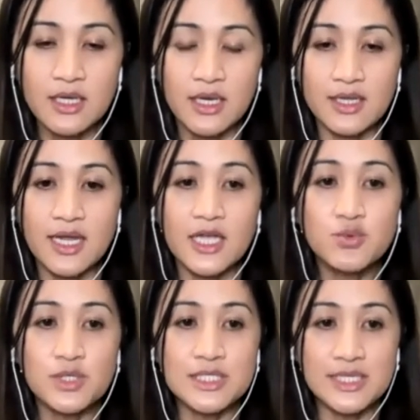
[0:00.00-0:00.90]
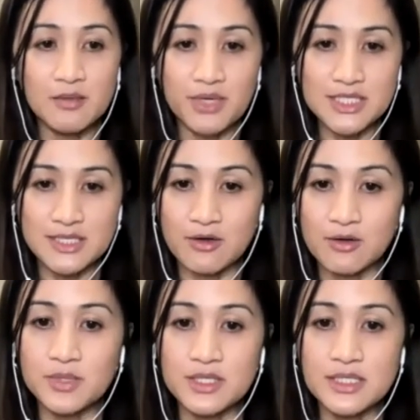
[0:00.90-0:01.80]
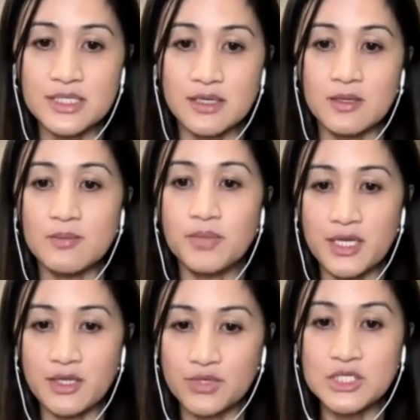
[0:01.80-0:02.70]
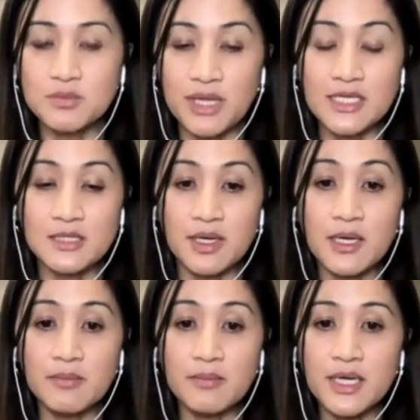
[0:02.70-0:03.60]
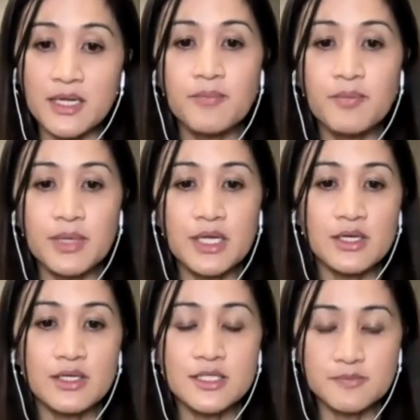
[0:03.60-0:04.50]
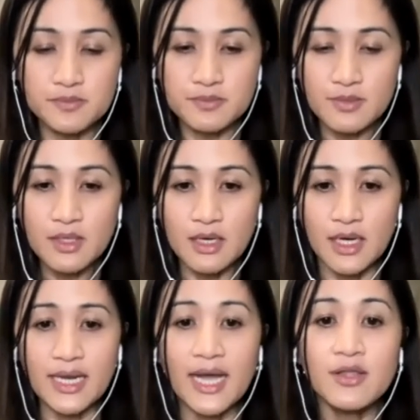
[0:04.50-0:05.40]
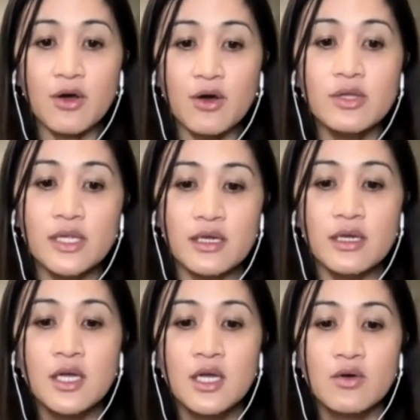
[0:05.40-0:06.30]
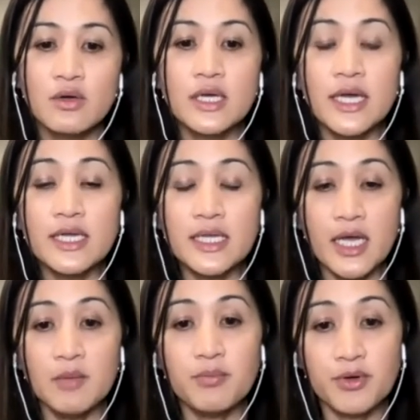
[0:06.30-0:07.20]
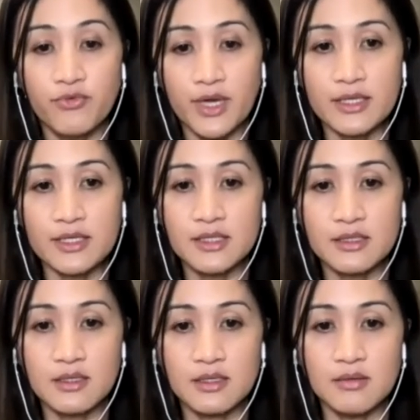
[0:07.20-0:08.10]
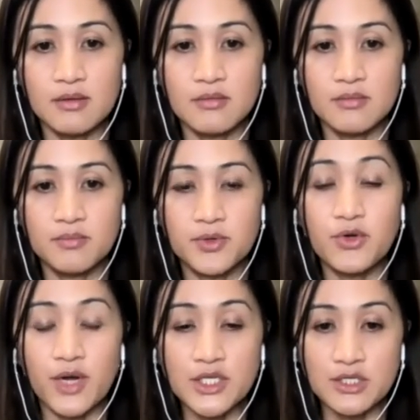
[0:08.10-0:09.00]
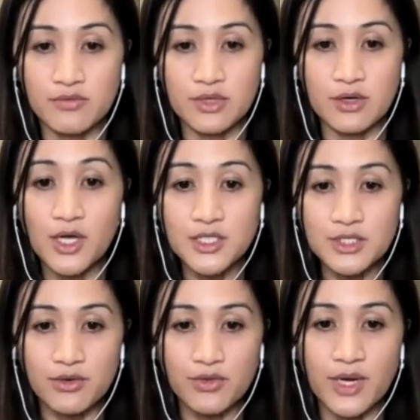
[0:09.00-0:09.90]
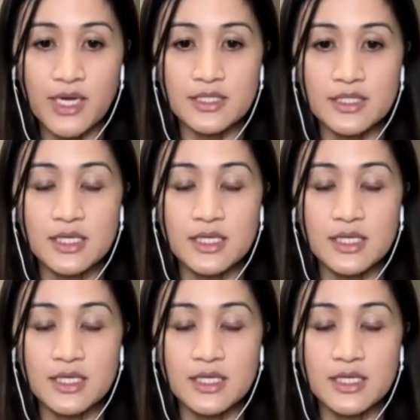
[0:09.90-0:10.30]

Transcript: And that's where cell-based therapies and platelet-rich plasma come in, because not only can it help prevent the progression of the osteoarthritis,